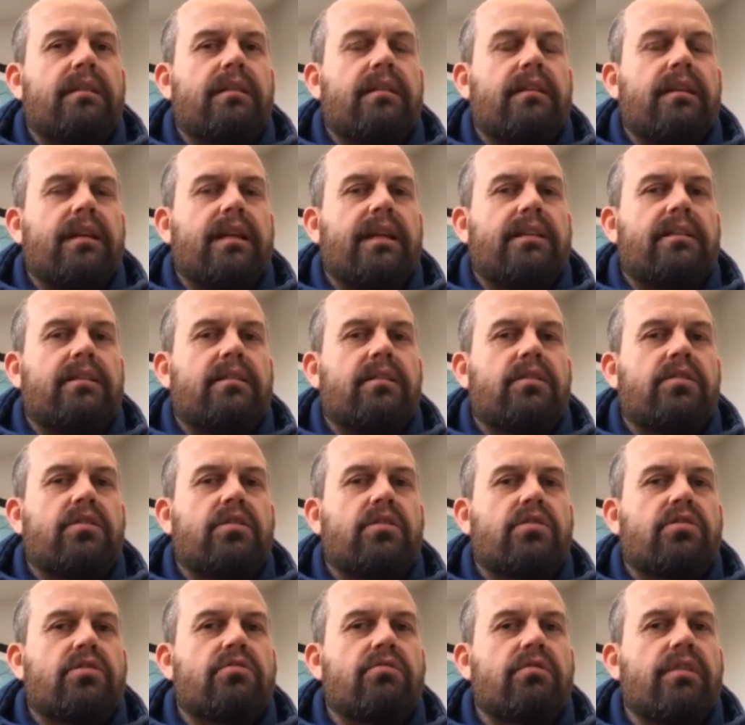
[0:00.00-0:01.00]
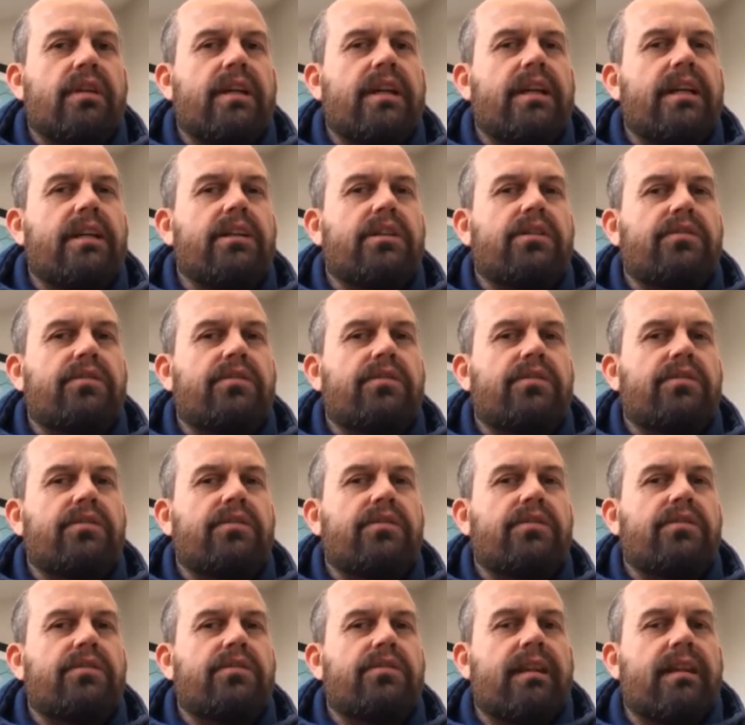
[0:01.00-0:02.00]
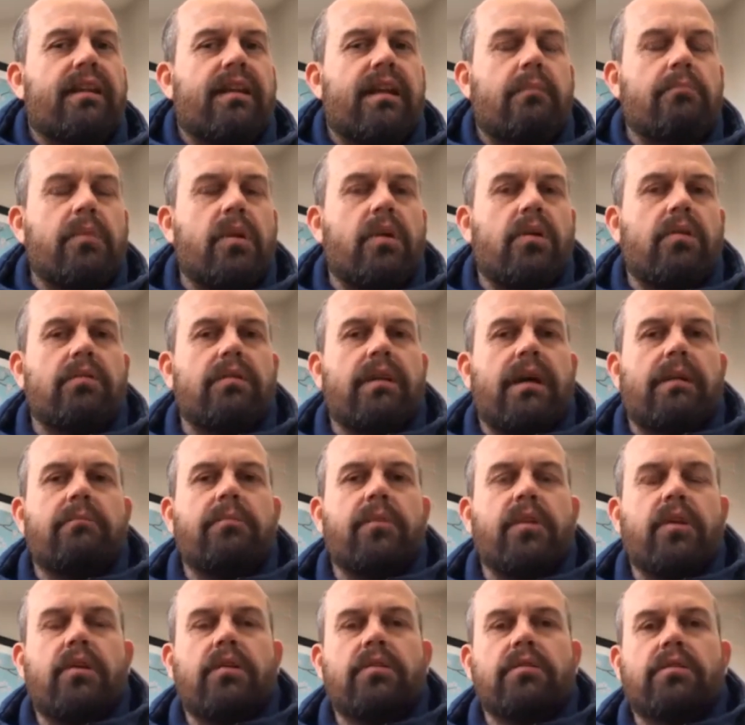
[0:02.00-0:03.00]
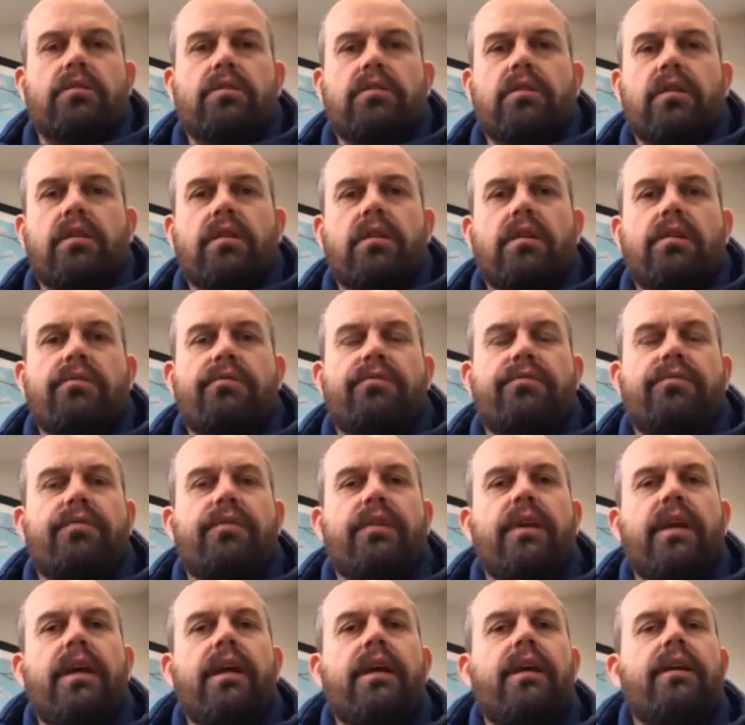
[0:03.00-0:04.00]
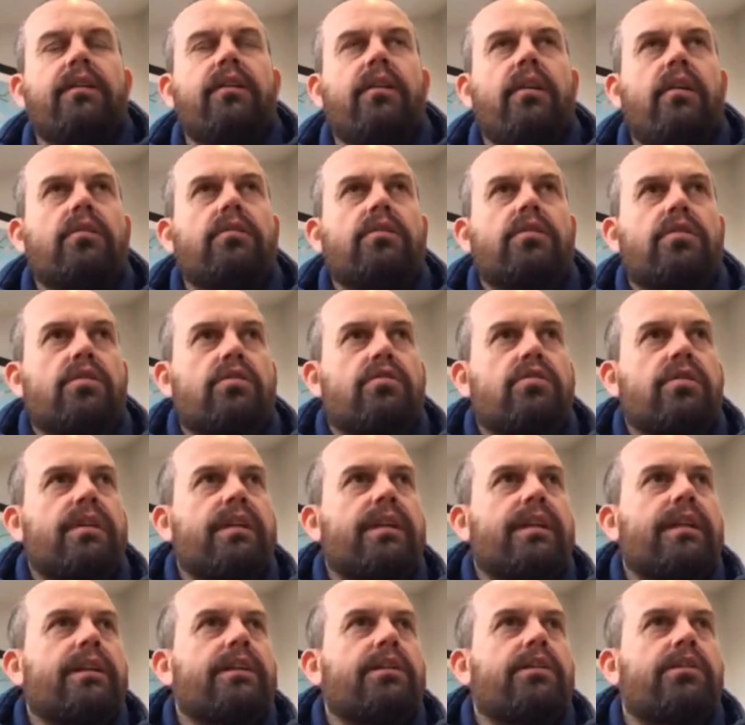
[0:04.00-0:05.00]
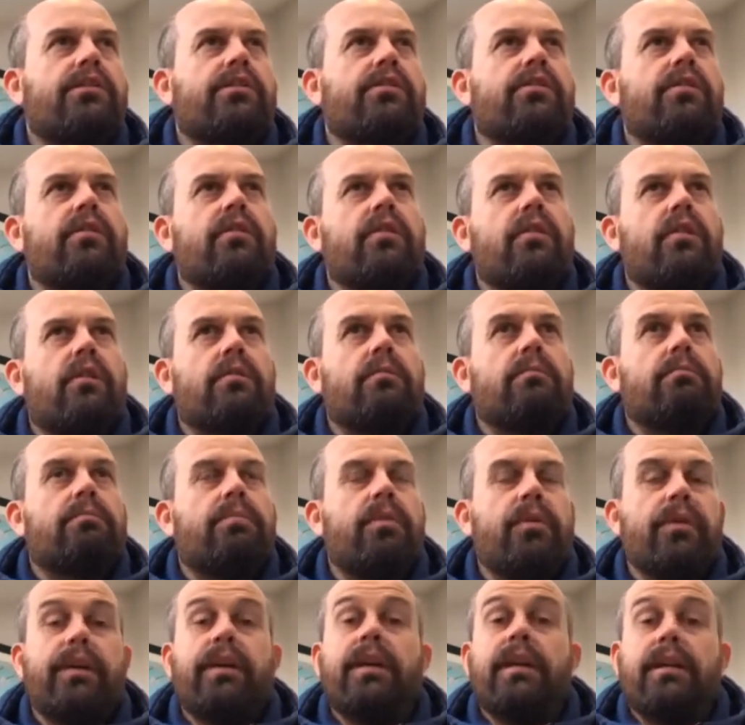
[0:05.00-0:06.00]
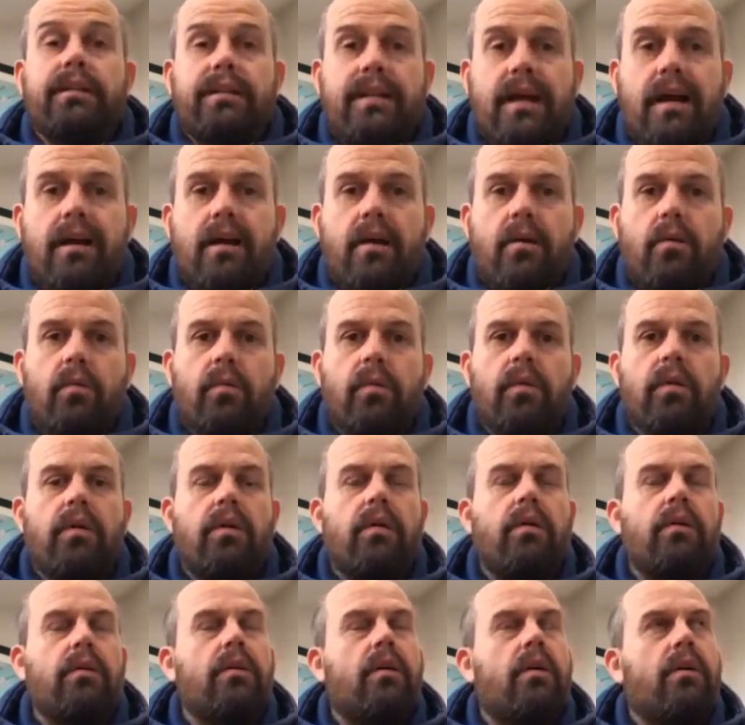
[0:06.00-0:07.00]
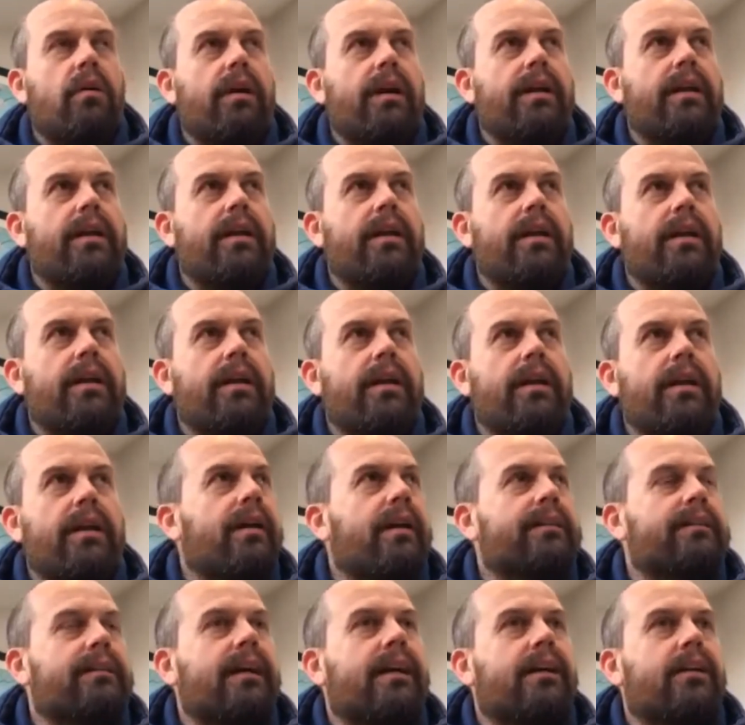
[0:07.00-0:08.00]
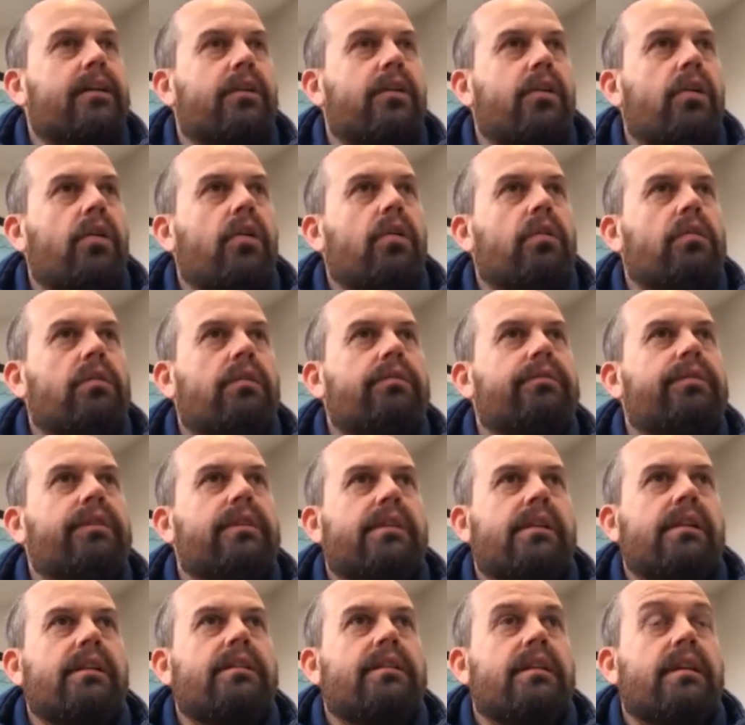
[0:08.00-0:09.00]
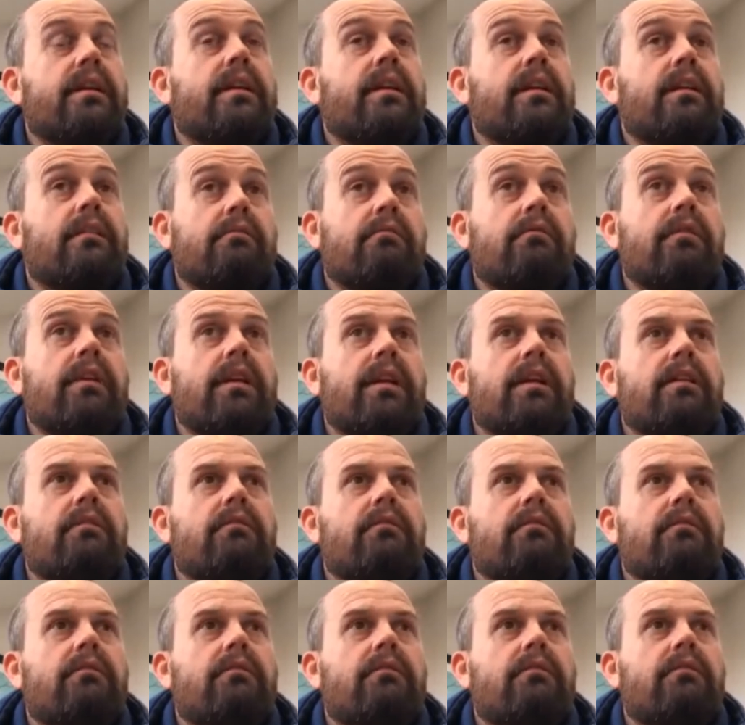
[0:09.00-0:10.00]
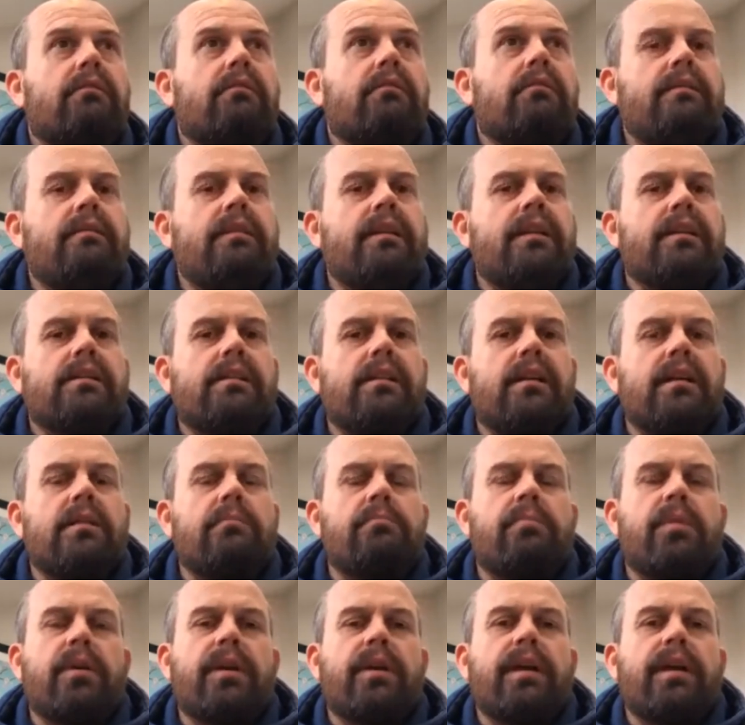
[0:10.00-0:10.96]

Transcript: It's a strange feeling, and I'm not sort of not strange, not putting it down or anything like that at all. Obviously taking it really, really seriously, but